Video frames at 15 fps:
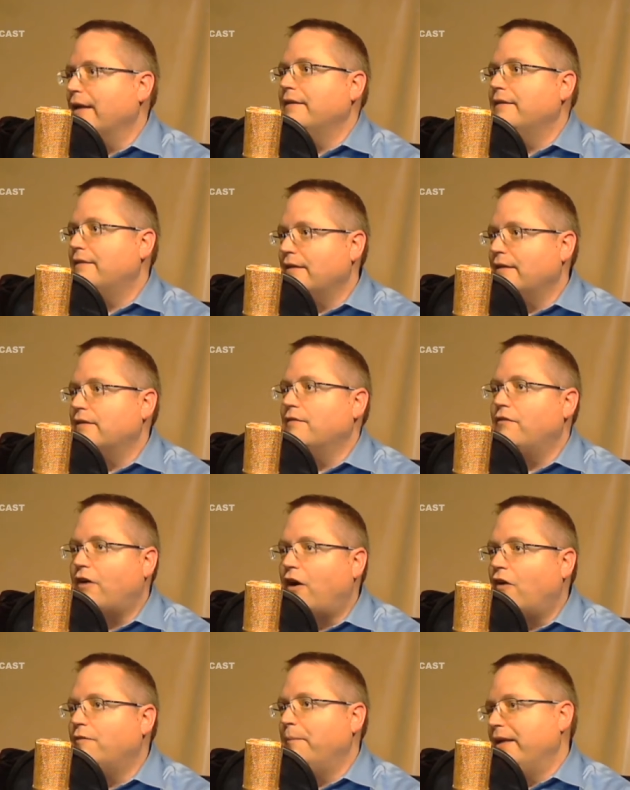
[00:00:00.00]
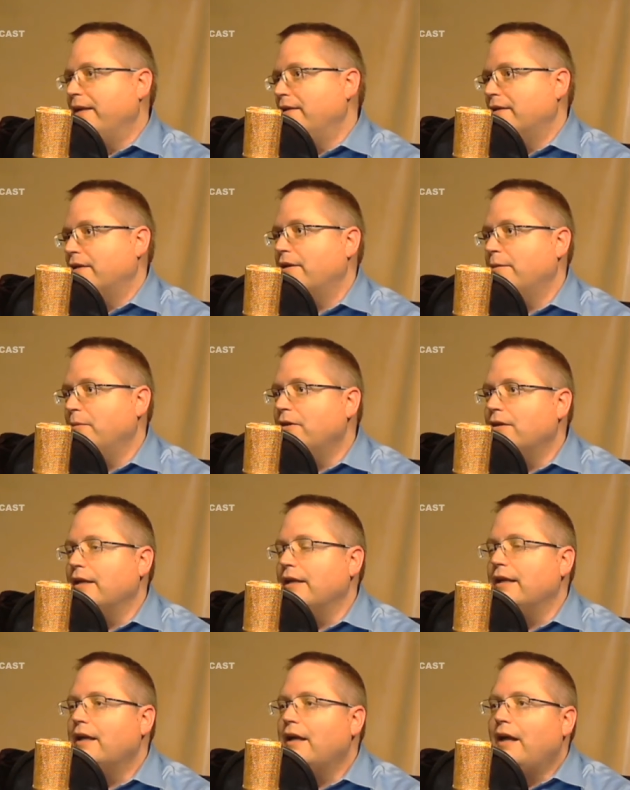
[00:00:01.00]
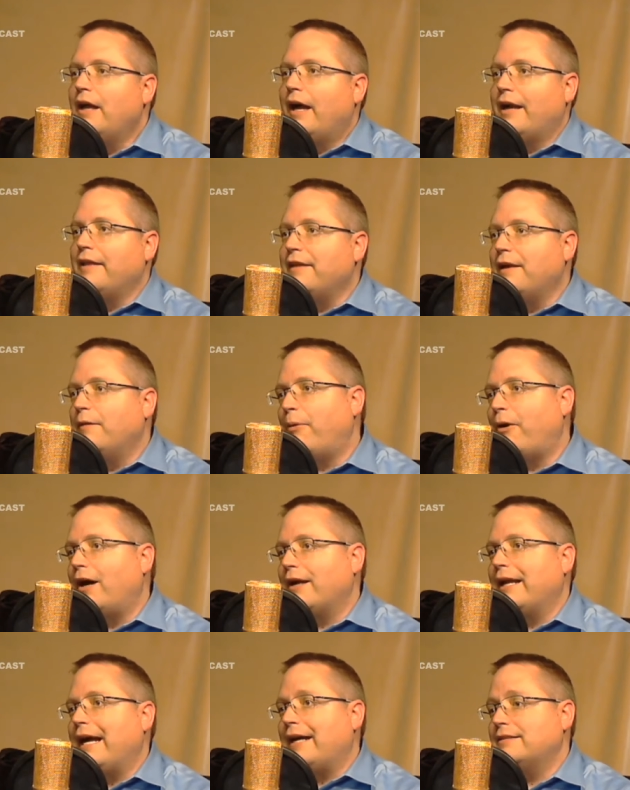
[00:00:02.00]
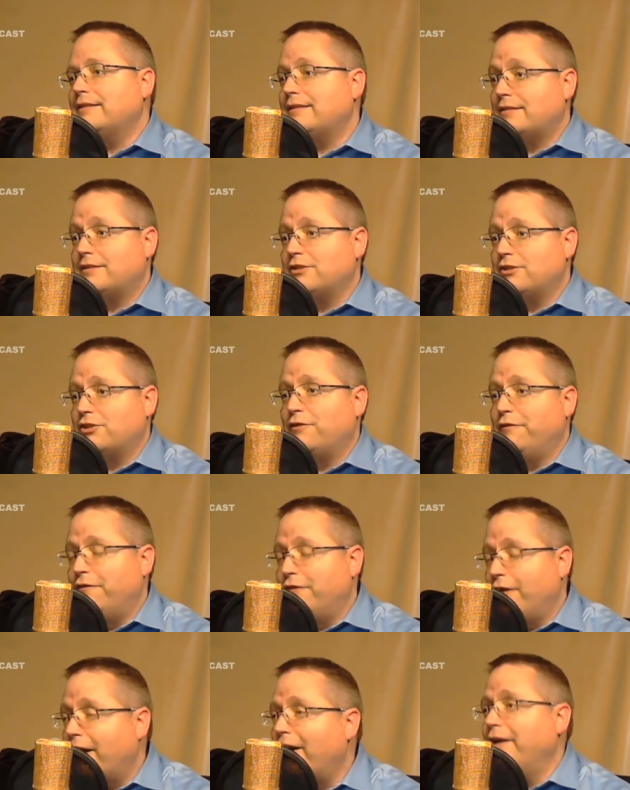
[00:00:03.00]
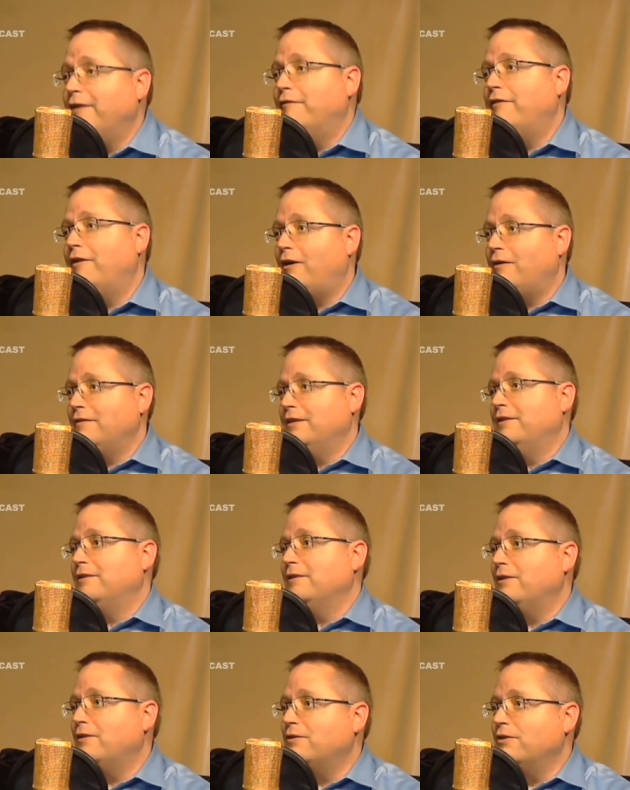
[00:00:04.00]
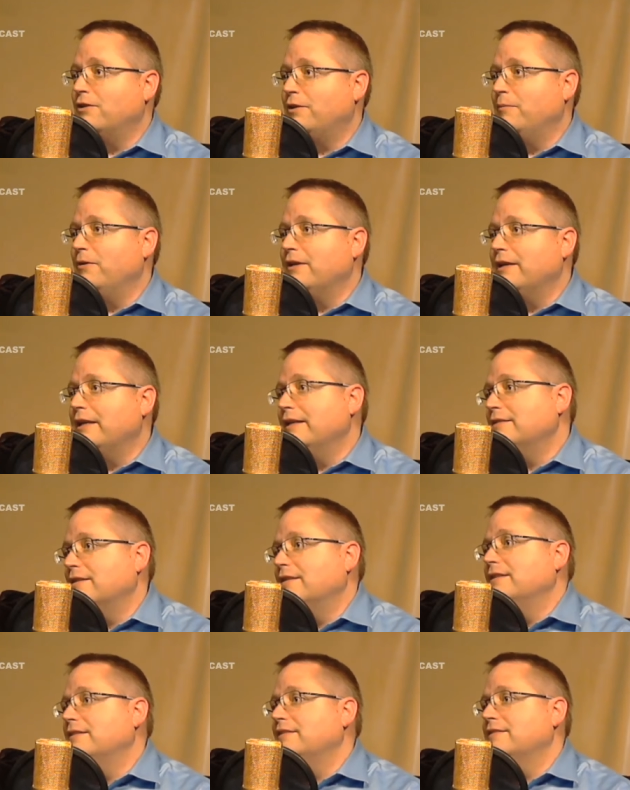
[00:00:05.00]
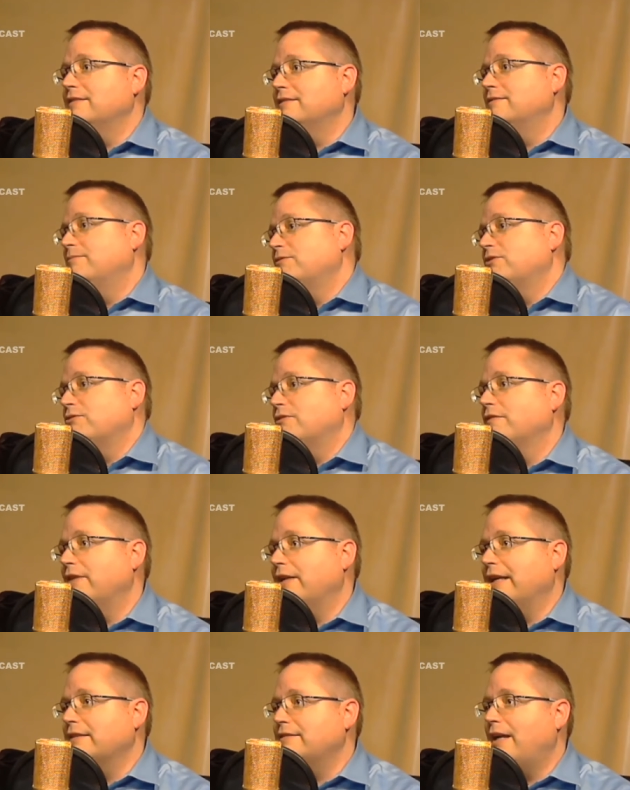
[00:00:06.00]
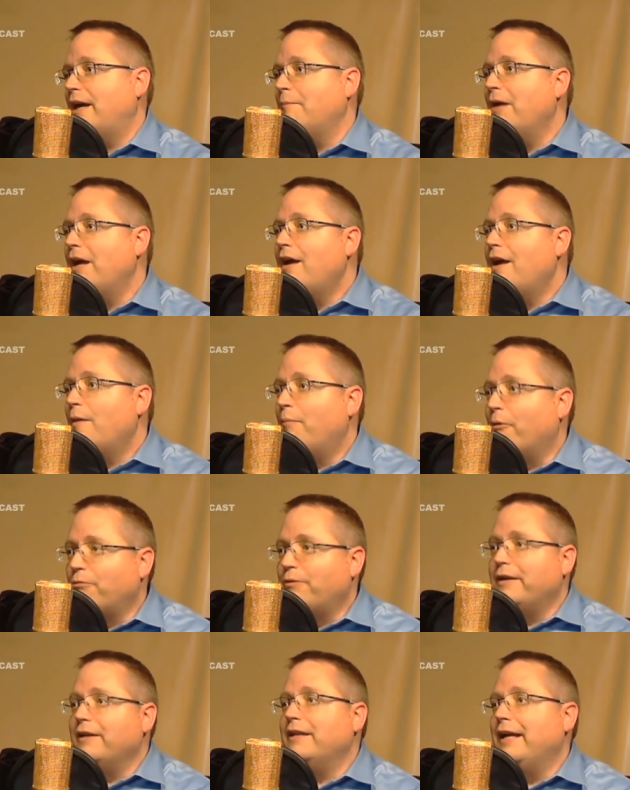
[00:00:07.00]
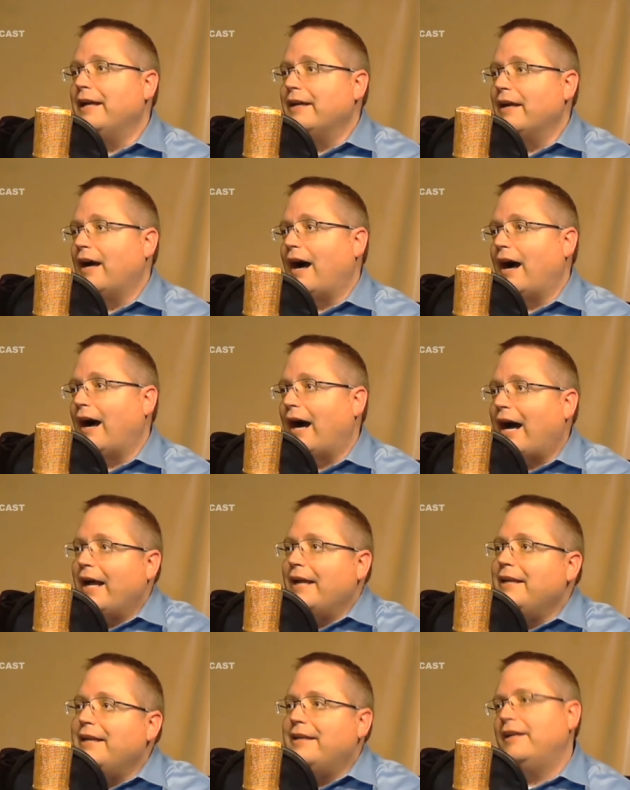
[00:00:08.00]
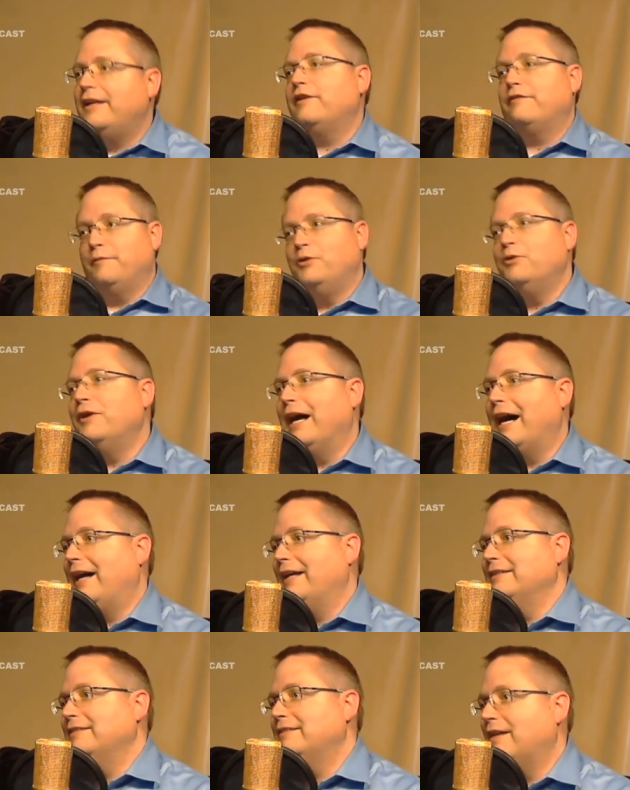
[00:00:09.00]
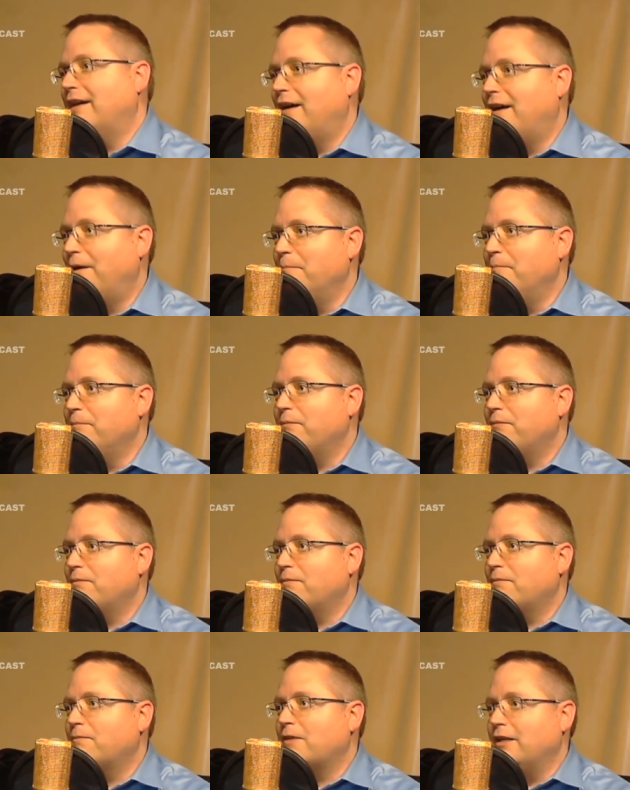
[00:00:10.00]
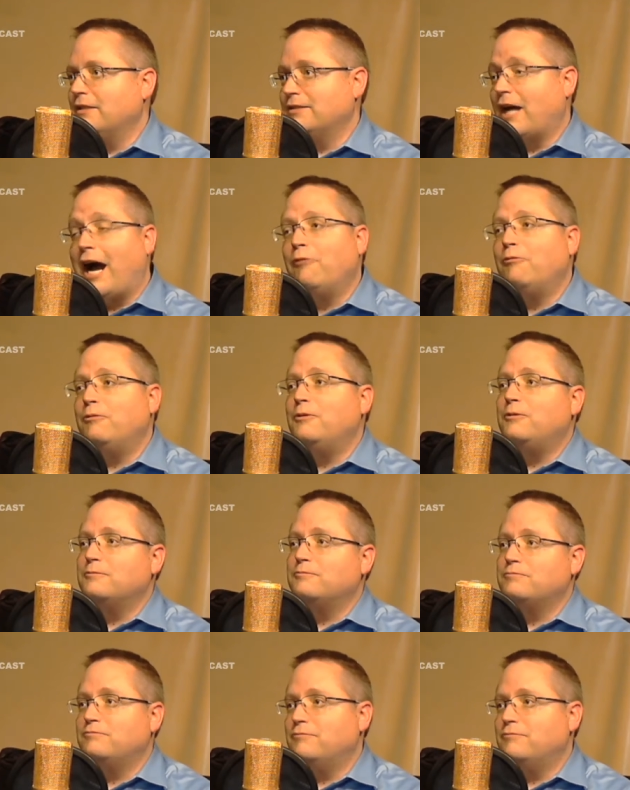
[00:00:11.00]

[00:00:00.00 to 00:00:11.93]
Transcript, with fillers: Right, it's involvement in their community. Right. And I think podcasters are very involved in their local community, so this is sort of a next step. But really, I need to hear from you guys, because I will